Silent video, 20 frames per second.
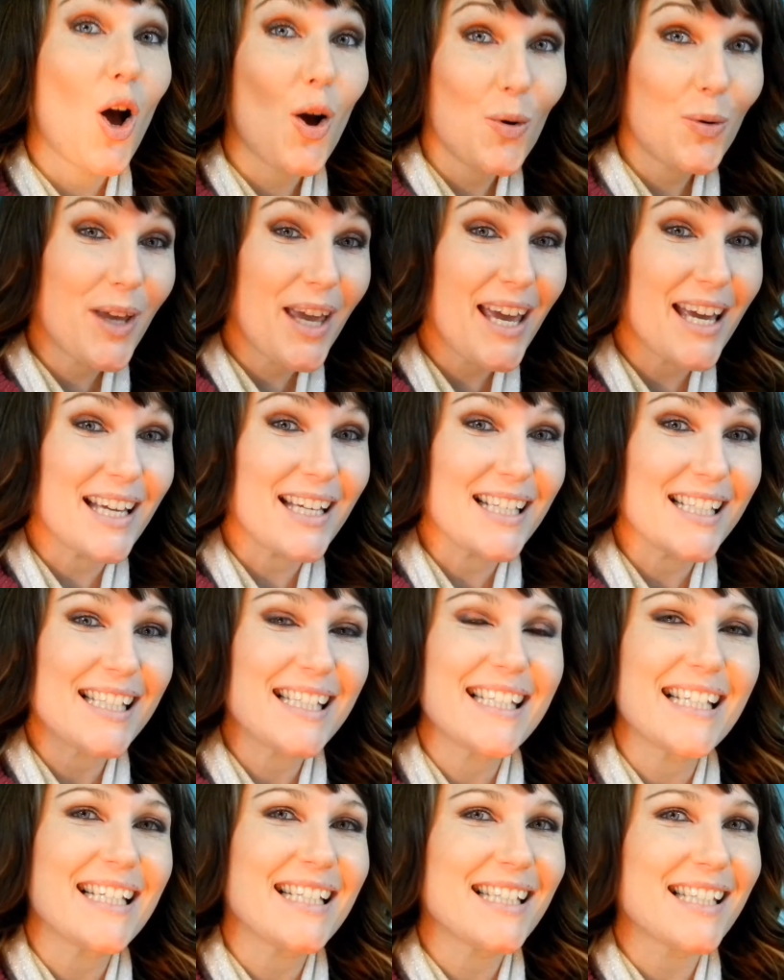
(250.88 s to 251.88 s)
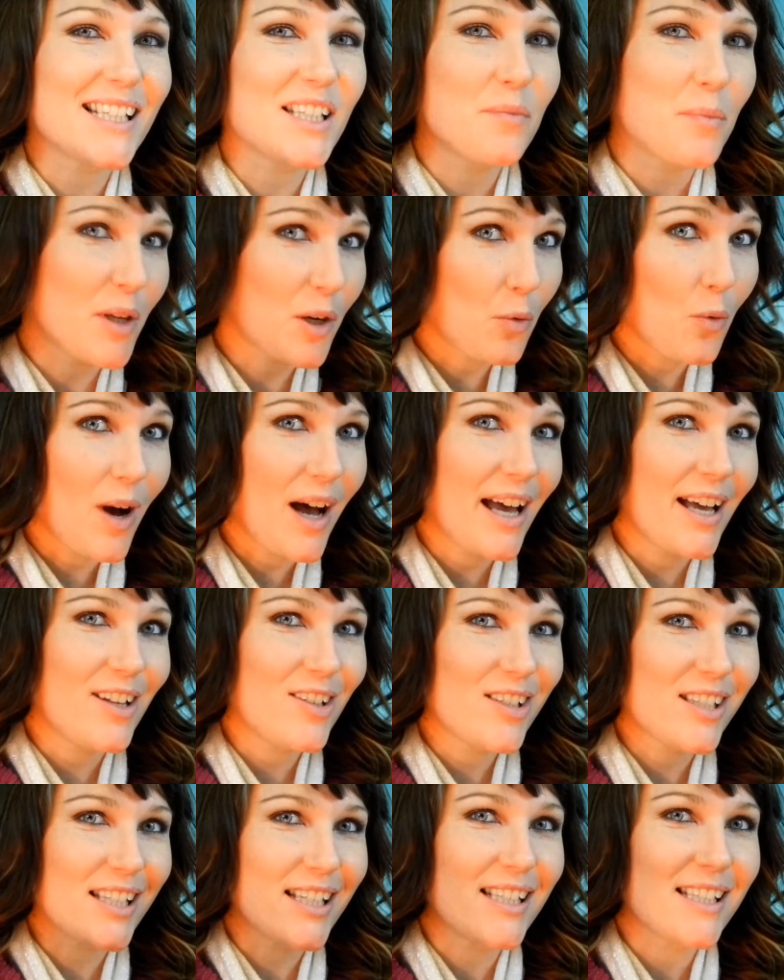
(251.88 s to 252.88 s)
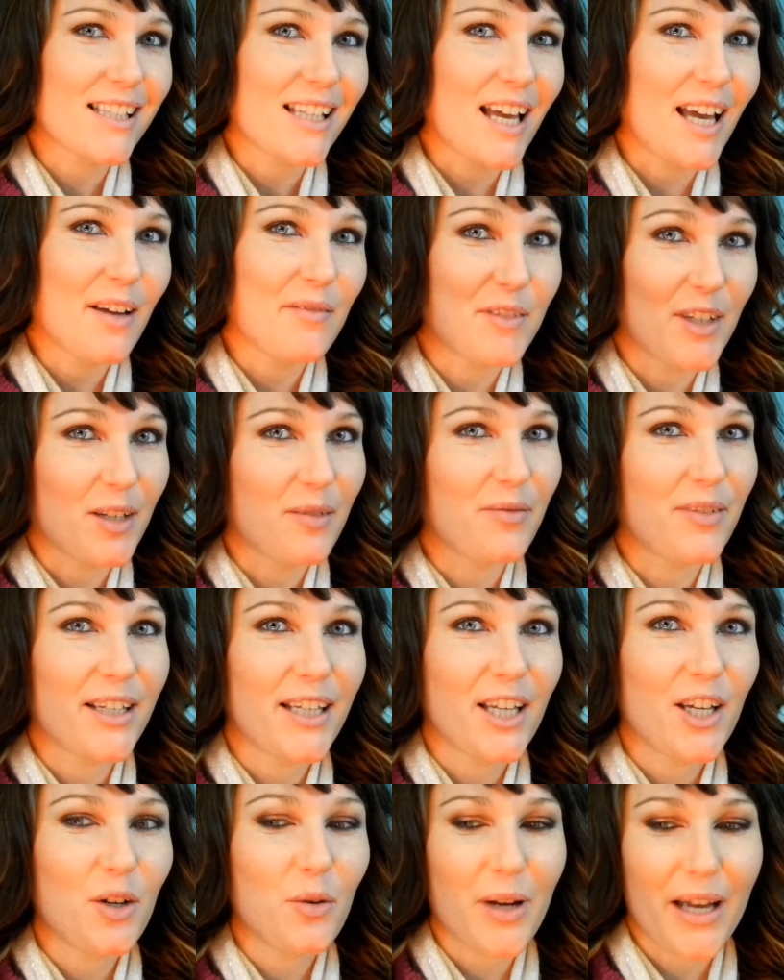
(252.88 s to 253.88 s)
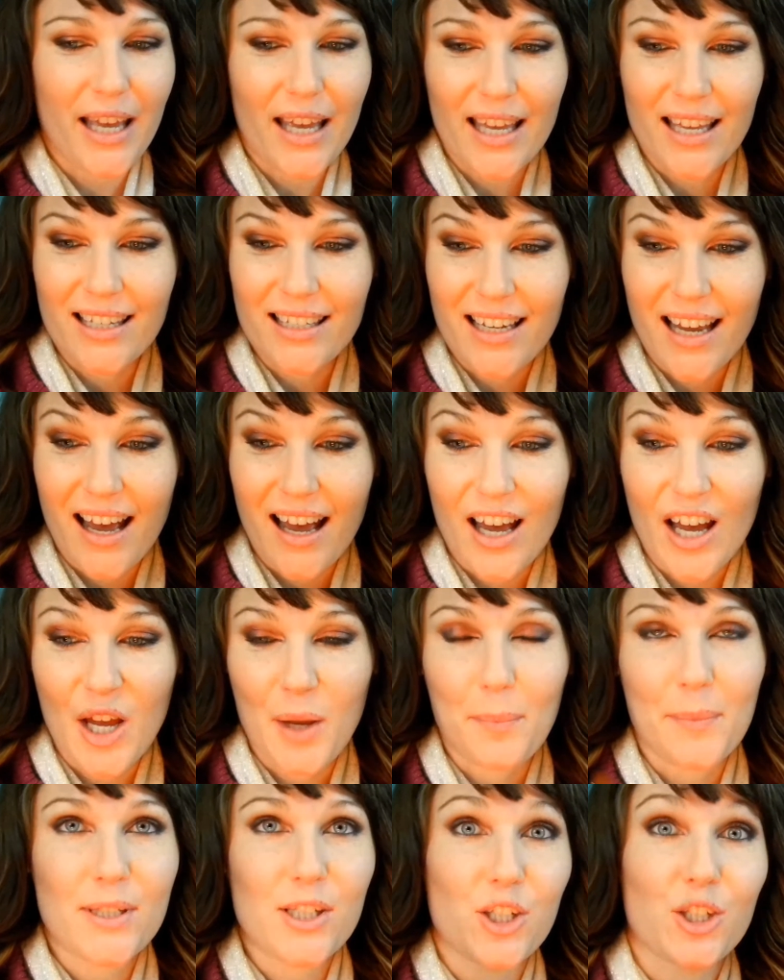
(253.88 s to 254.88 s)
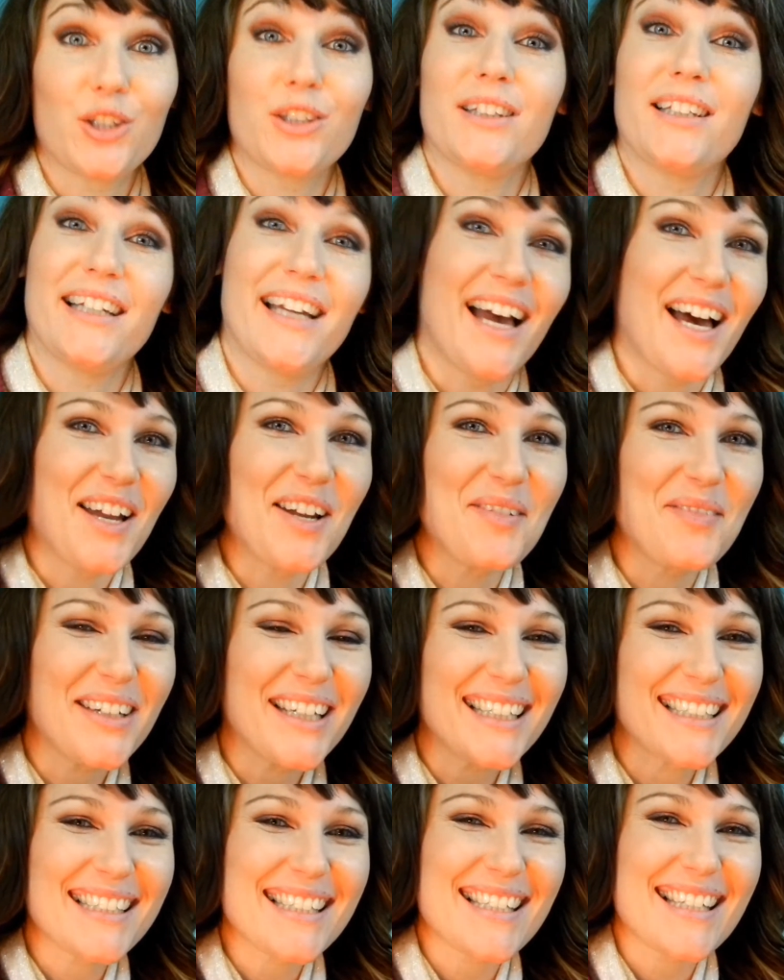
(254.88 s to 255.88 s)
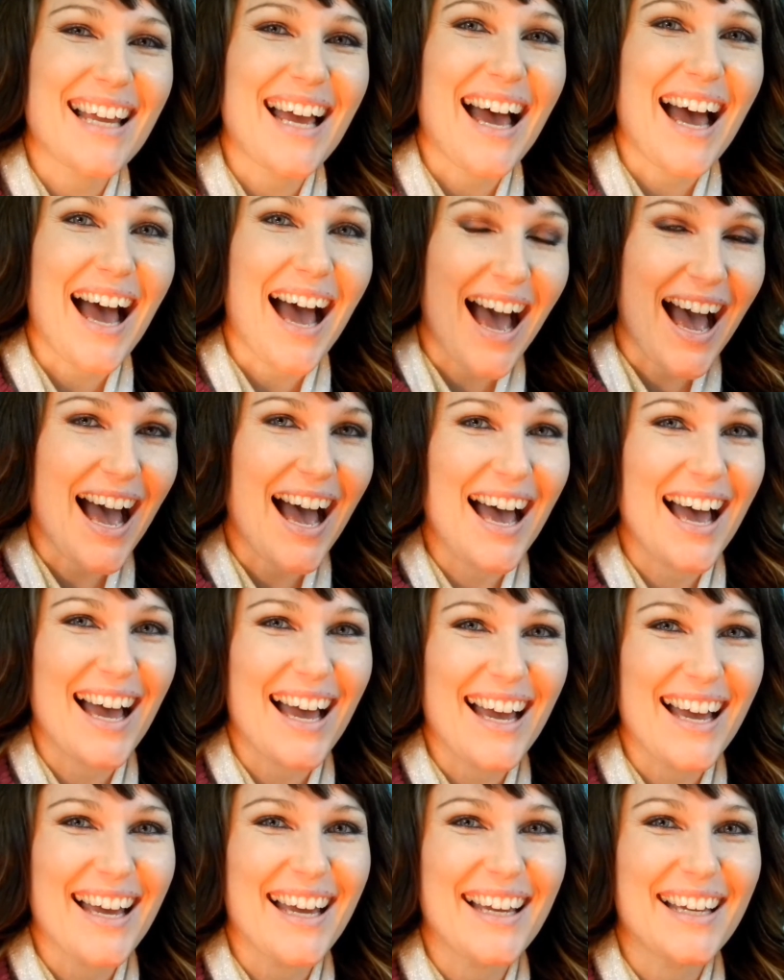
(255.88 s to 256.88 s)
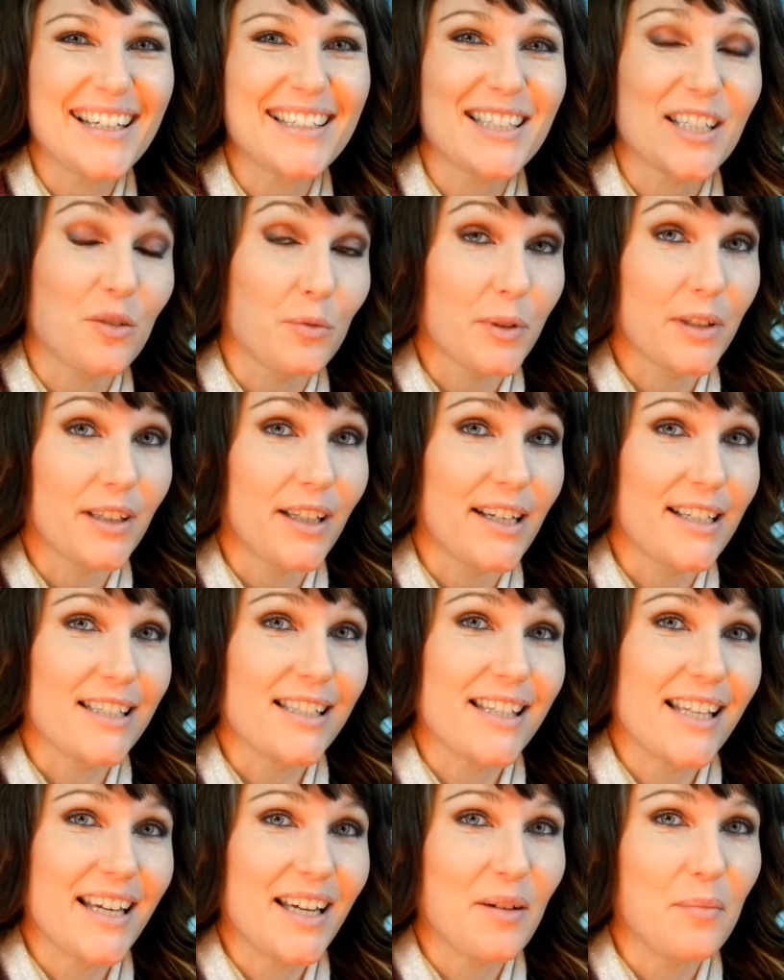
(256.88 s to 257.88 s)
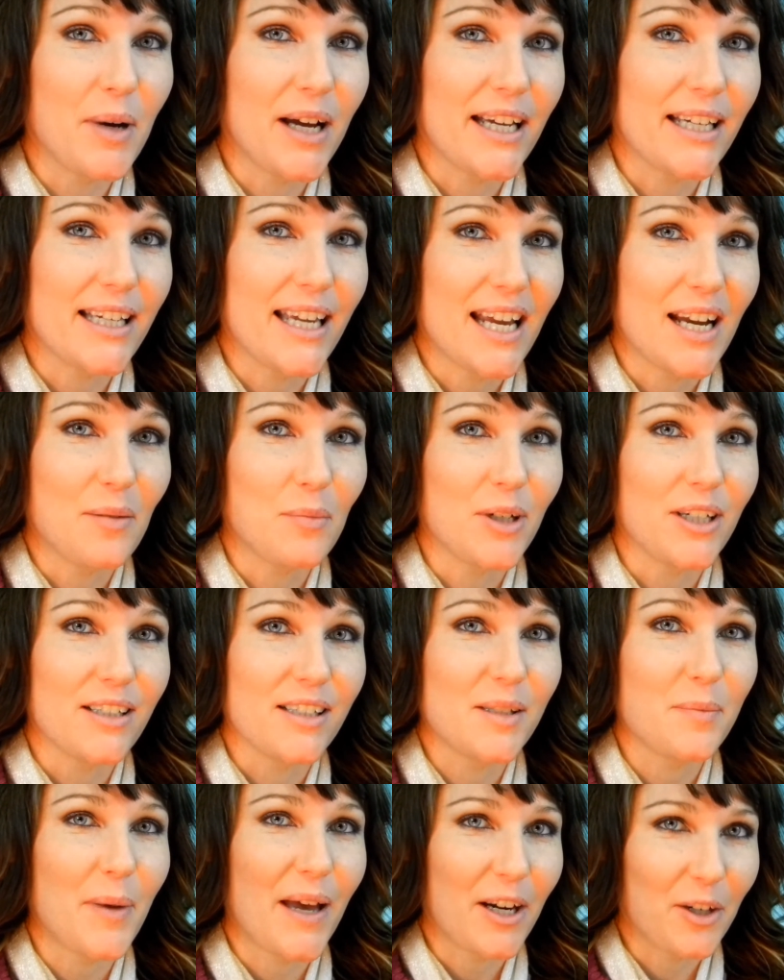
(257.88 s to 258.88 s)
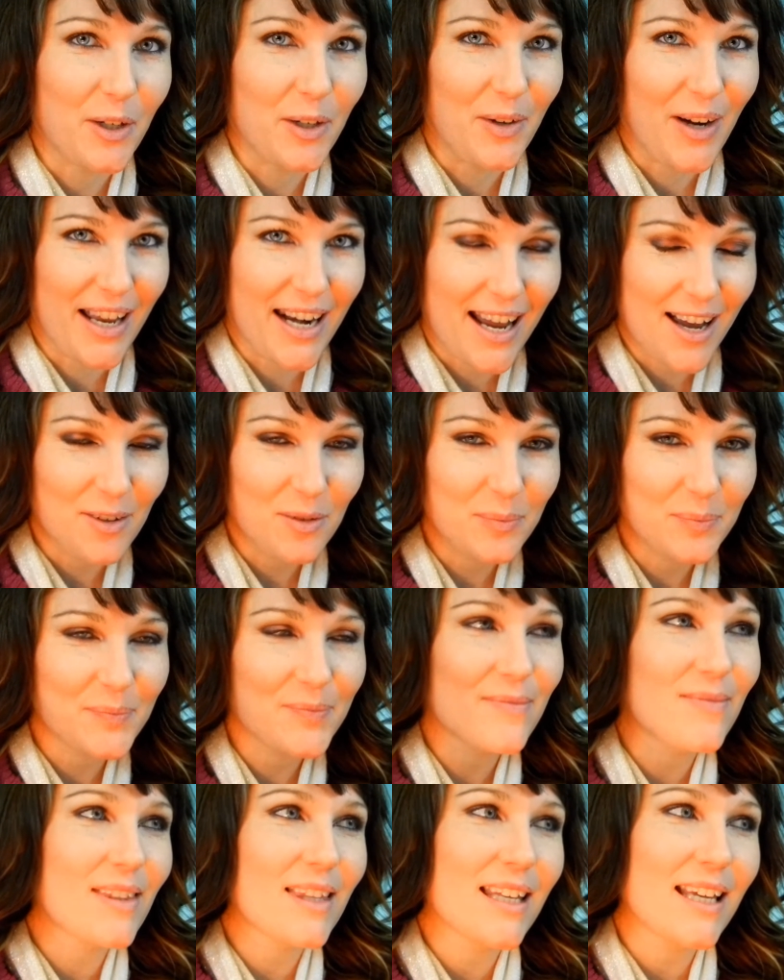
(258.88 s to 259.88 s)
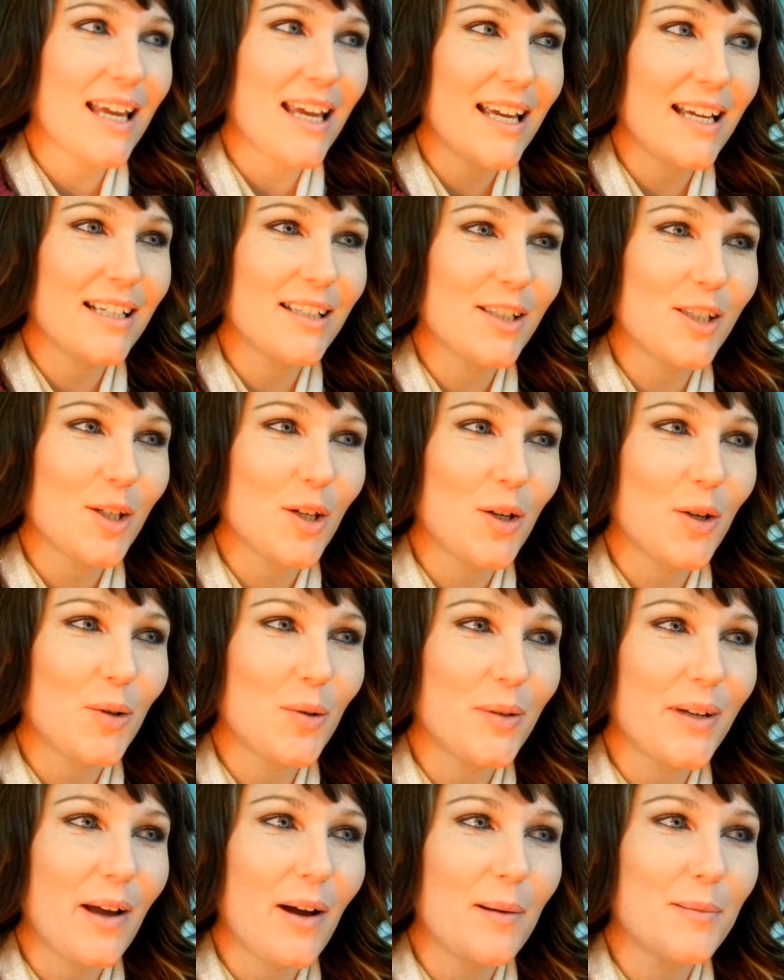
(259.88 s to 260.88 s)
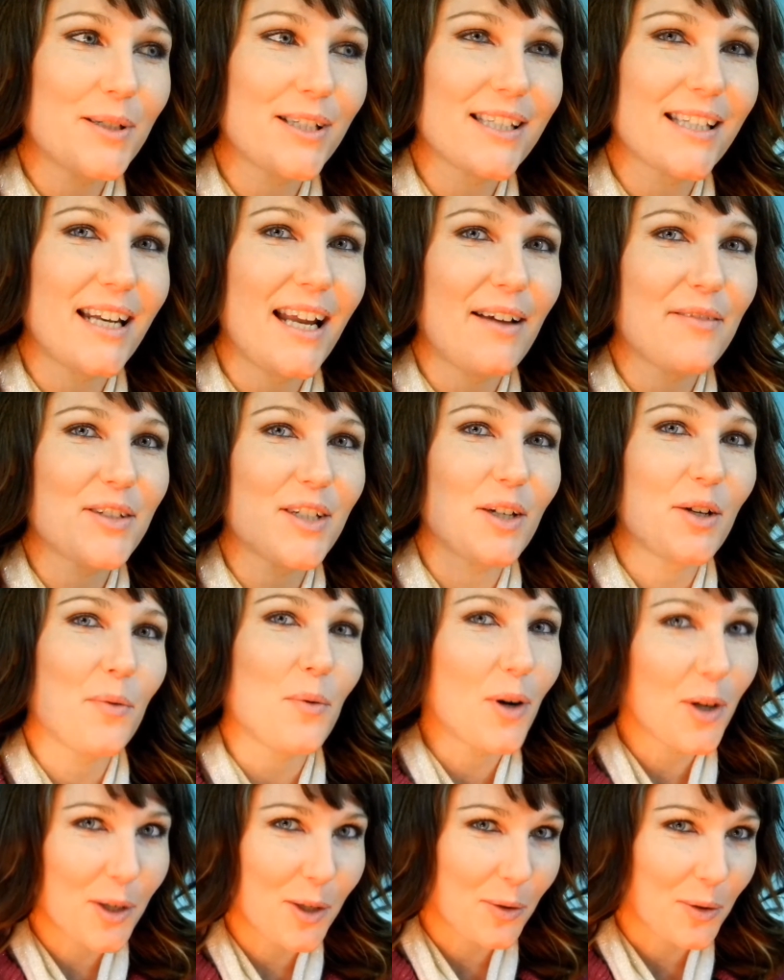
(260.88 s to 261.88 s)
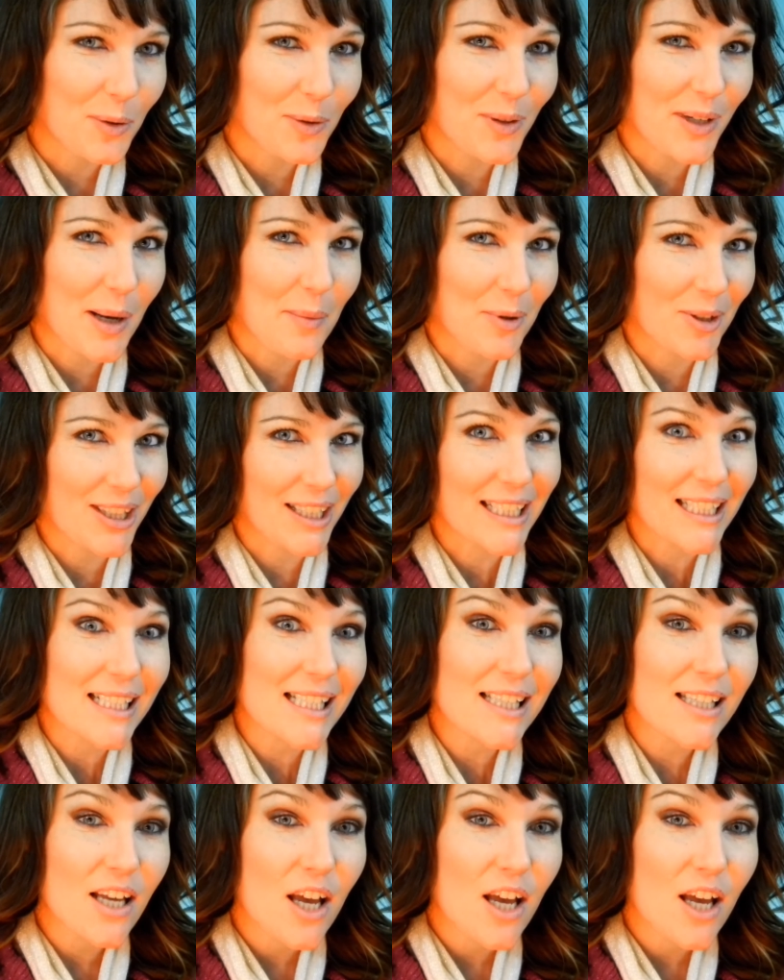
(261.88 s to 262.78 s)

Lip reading: Okay, since it's been a while since I've done a video and I'm certainly out of it, I didn't realize that my camera's battery ran out. And so now I'm just going to have to walk you through a couple things.